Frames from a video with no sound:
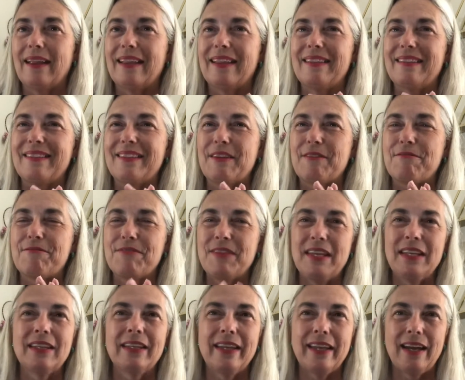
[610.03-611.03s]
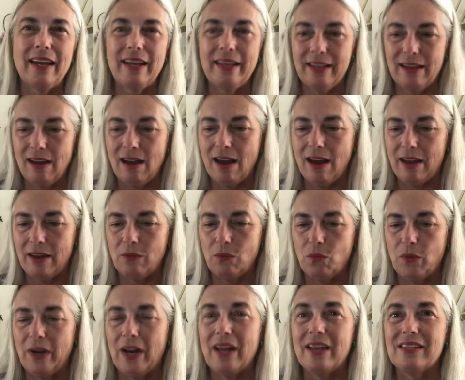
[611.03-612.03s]
the feeling I got
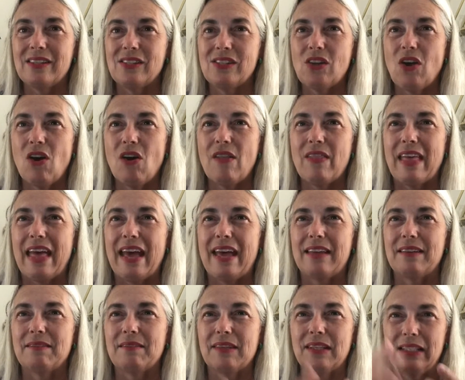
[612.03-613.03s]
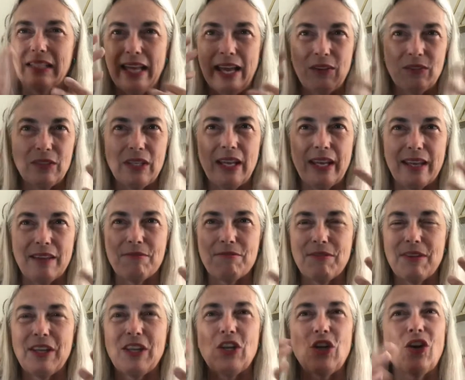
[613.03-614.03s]
when I saw that clown-like
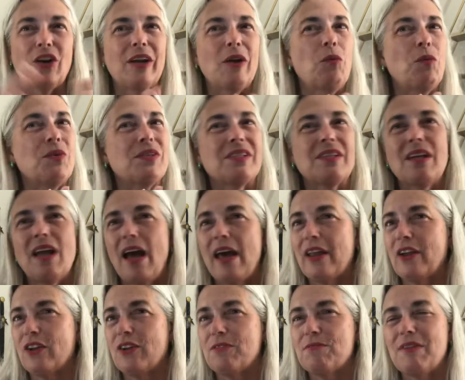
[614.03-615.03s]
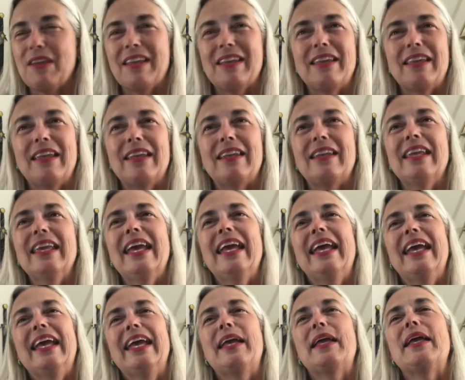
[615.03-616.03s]
figure, it was not a good
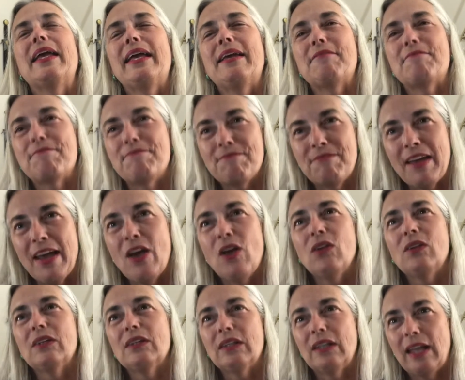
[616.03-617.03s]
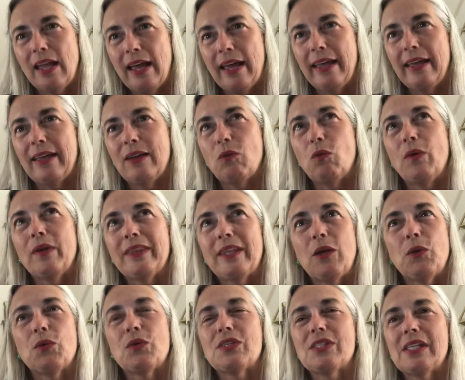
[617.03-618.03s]
it felt like what
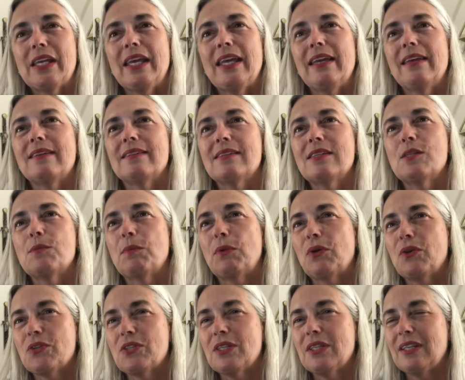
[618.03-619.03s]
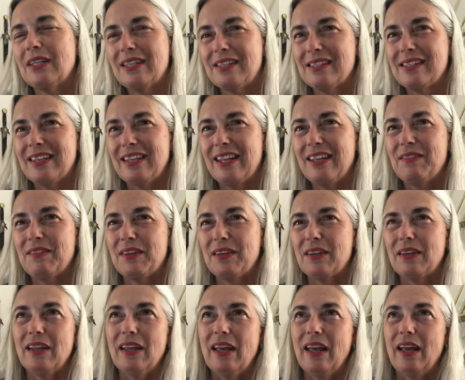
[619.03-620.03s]
they were saying is this person isn't
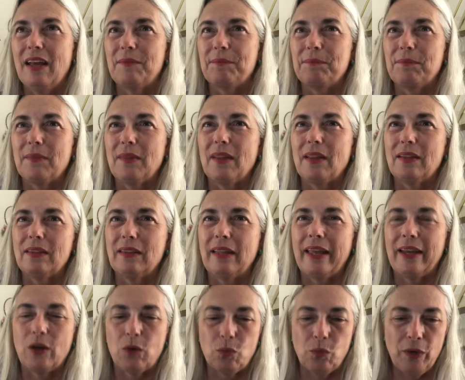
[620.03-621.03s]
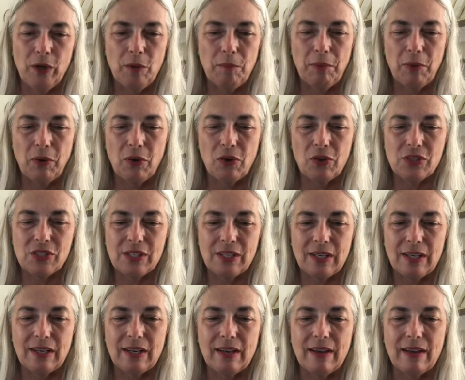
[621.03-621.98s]
even like a real person.